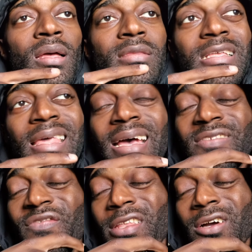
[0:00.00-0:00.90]
the
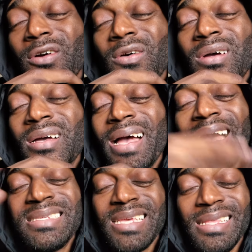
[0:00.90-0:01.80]
last video,
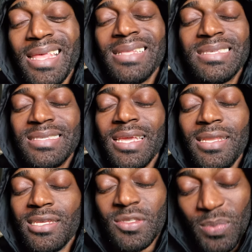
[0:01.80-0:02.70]
I said that to say
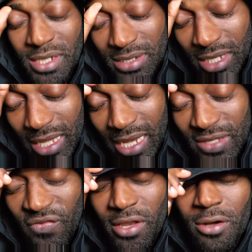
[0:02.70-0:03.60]
this because the
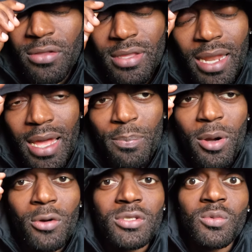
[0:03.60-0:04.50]
last video that I
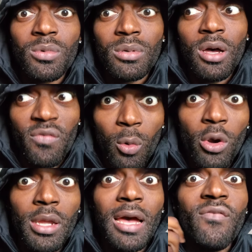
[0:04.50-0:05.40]
post of a
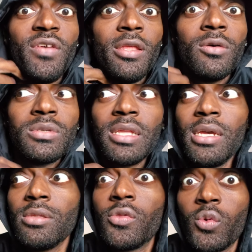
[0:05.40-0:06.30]
workout video was
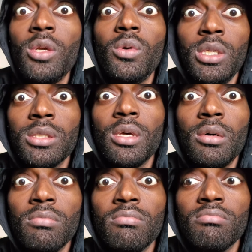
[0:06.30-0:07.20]
like 3 weeks ago.